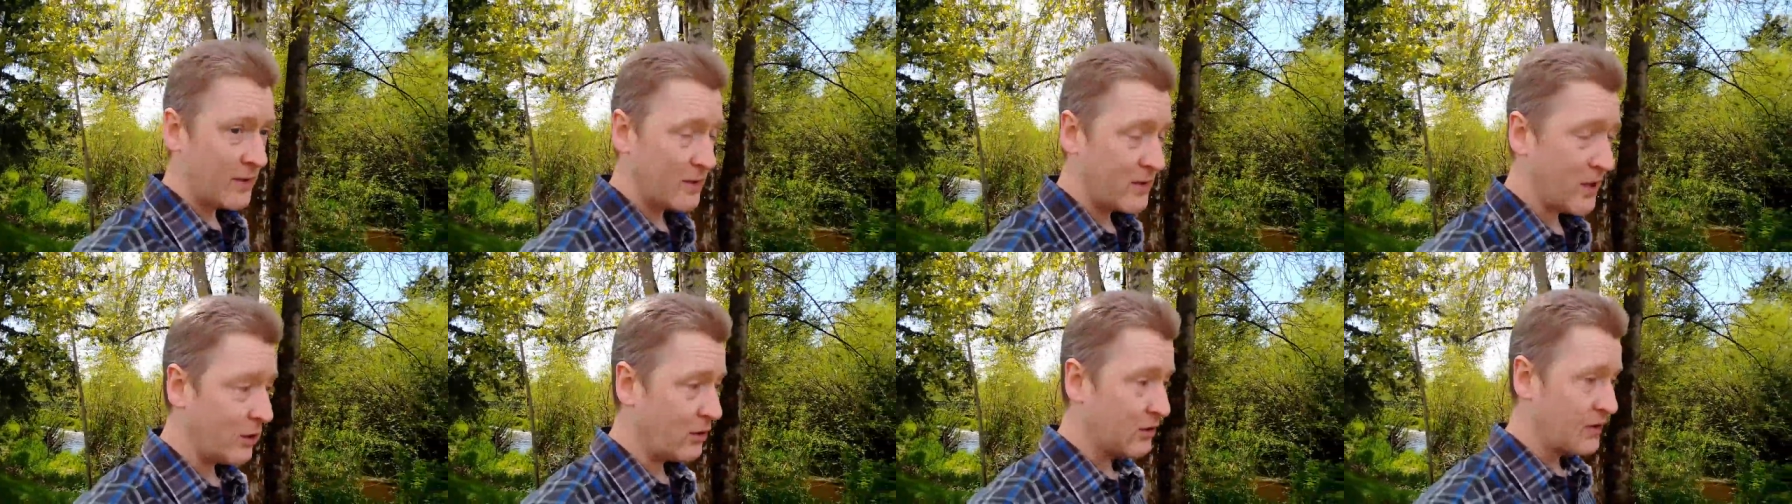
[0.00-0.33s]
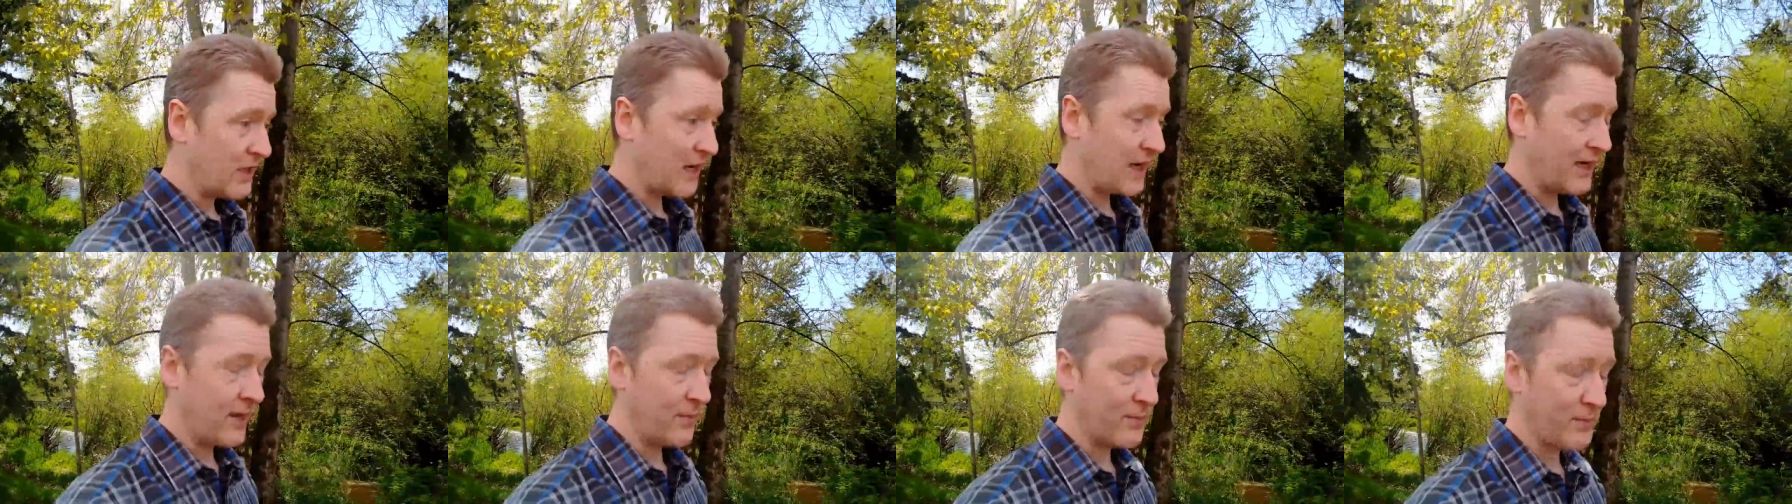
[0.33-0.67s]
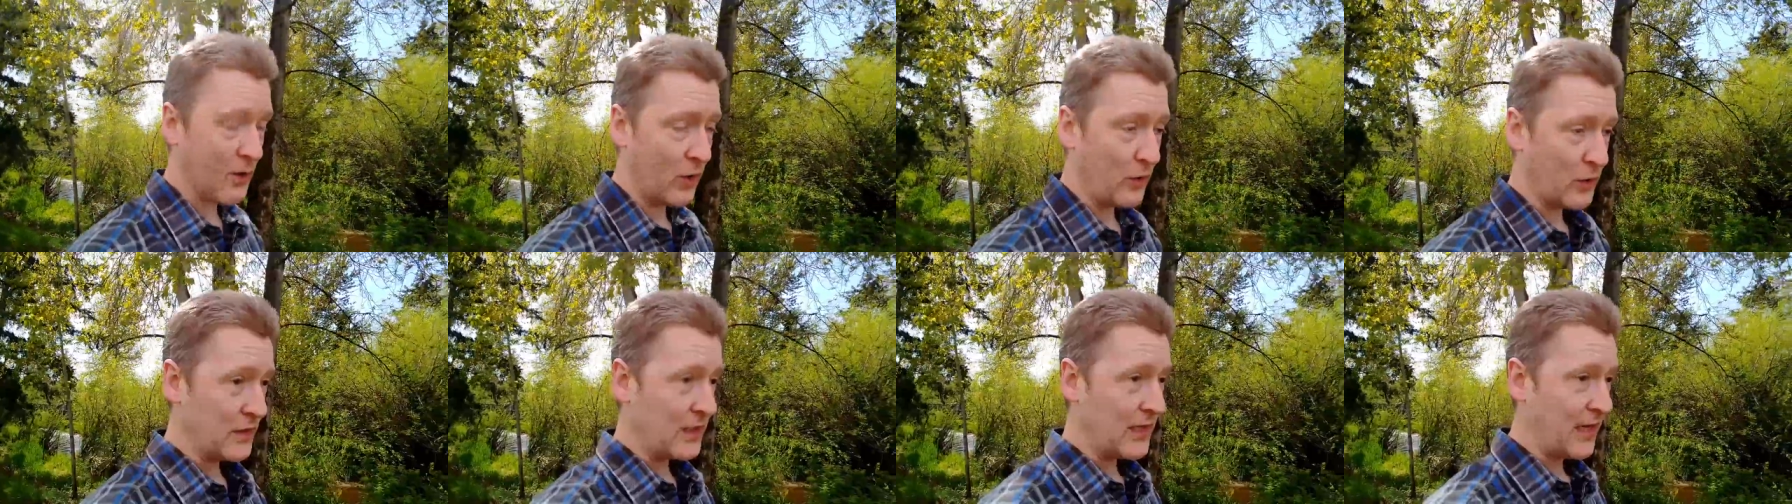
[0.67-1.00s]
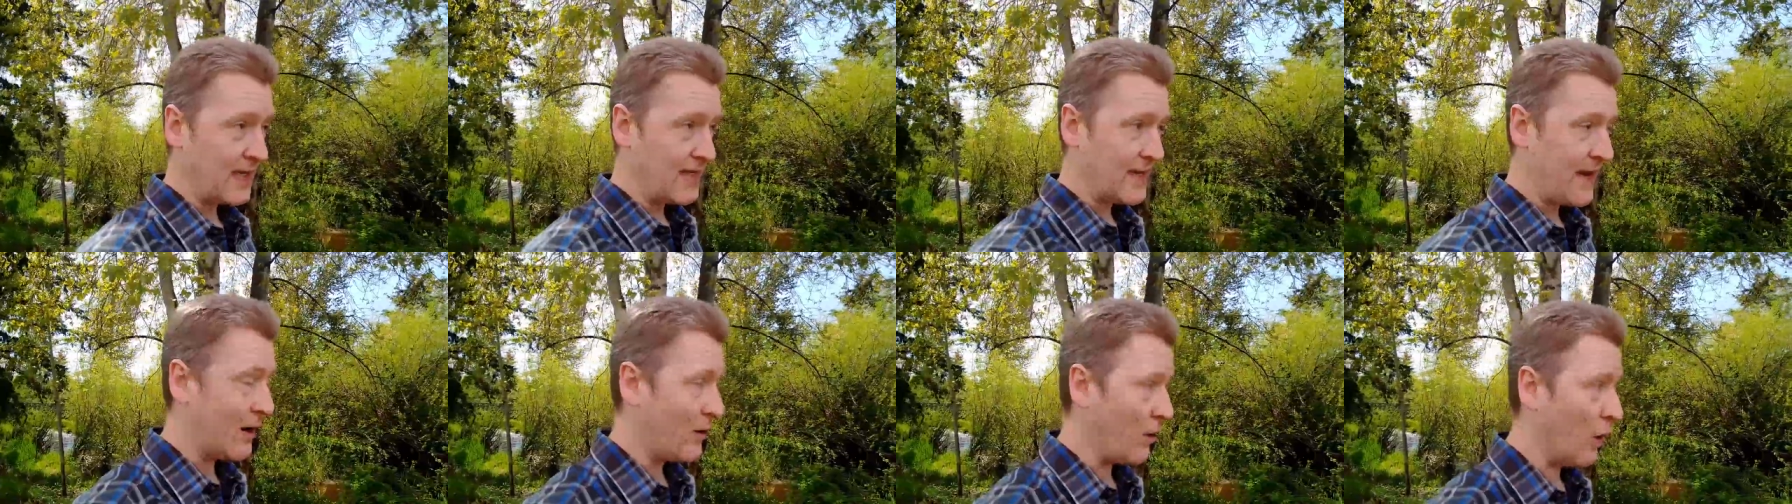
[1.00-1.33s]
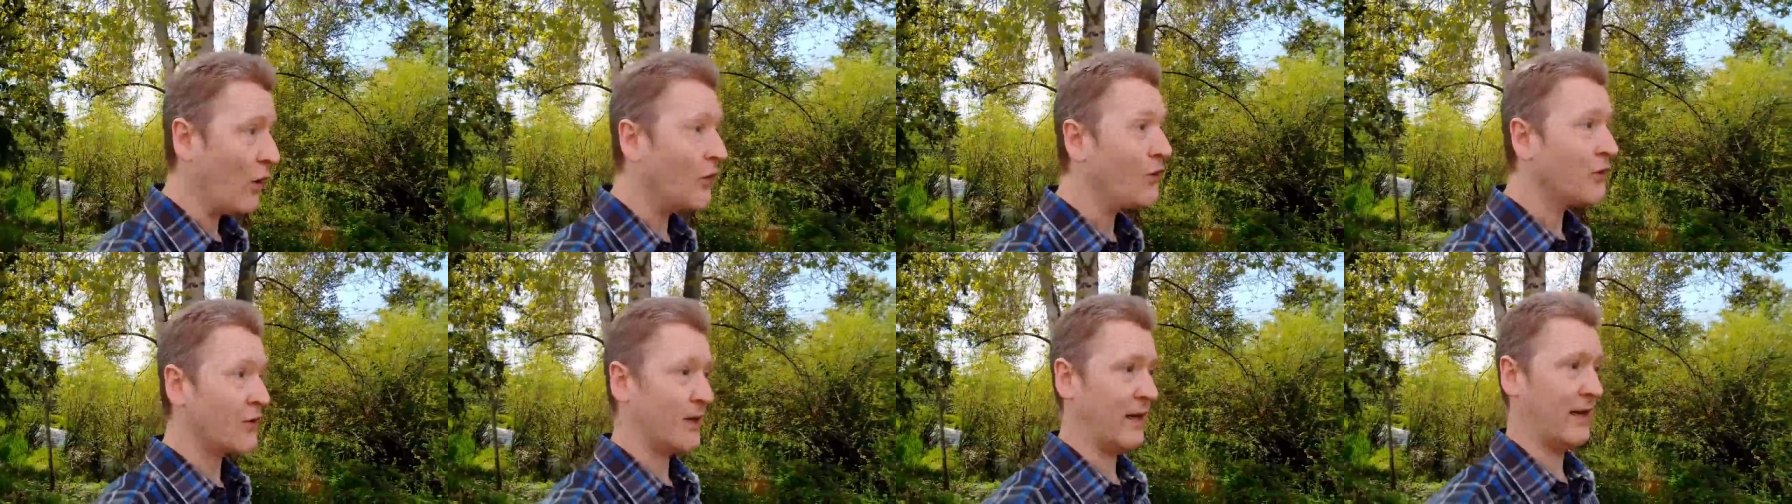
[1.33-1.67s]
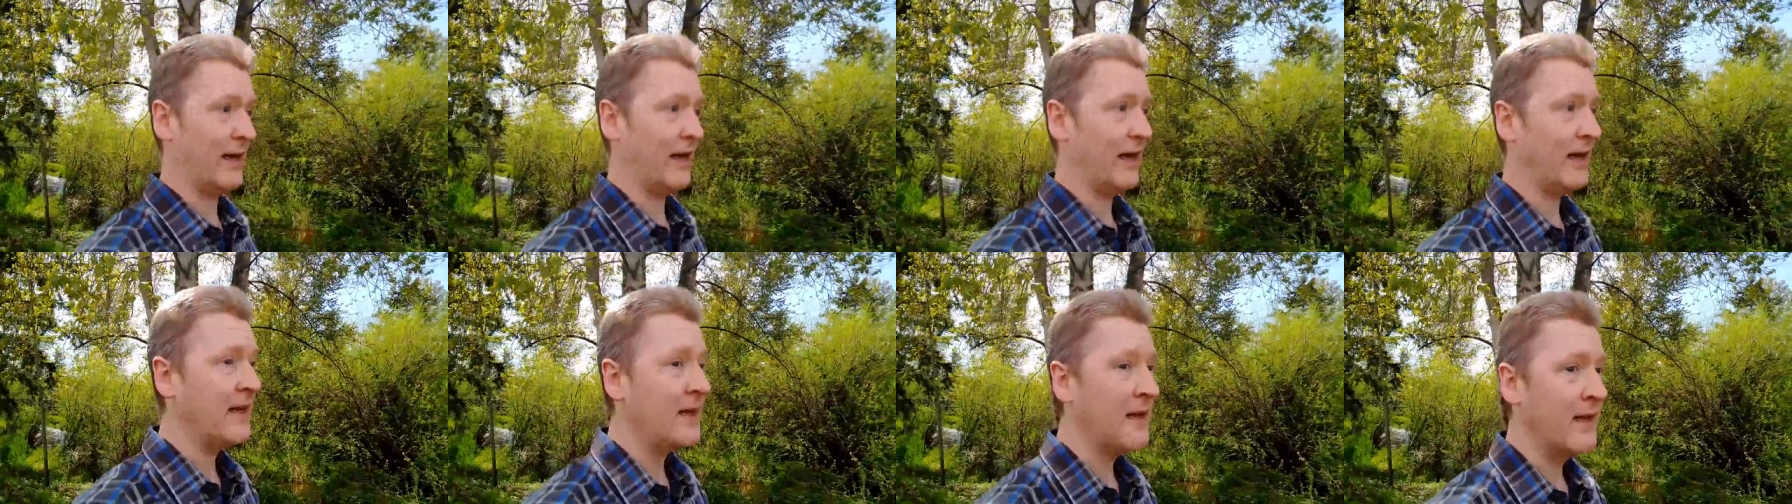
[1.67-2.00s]
toast side up, toast side down
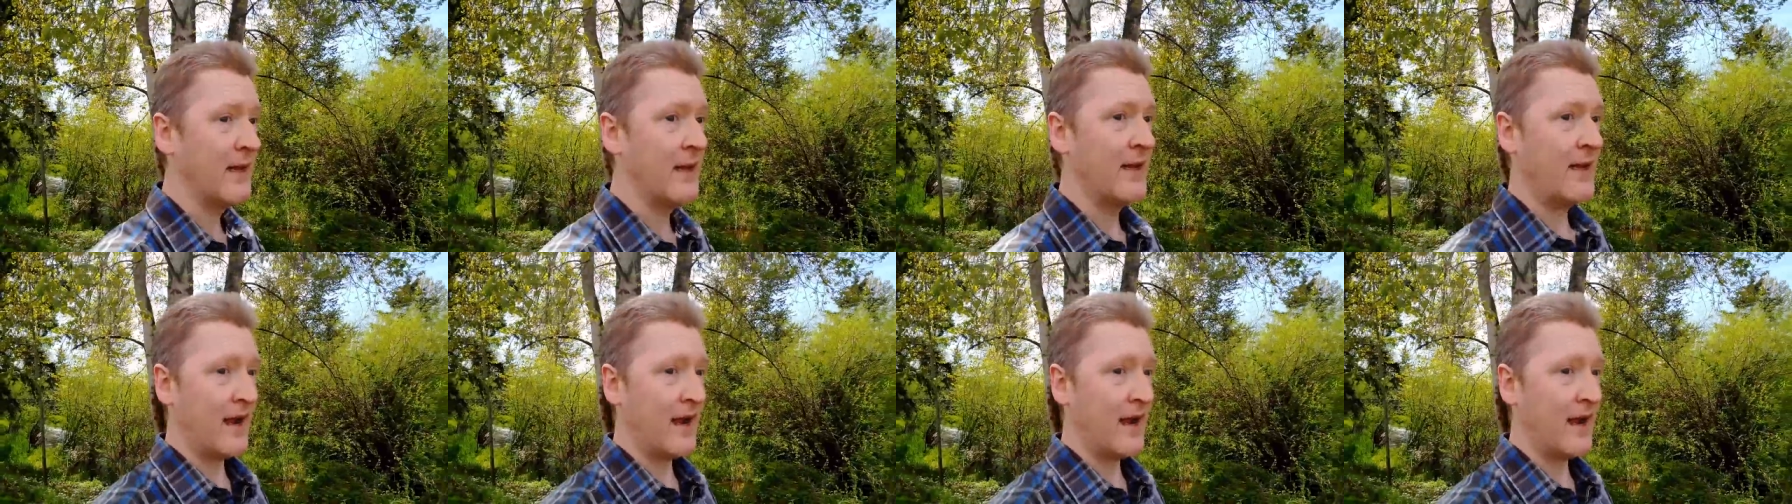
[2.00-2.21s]
alternating,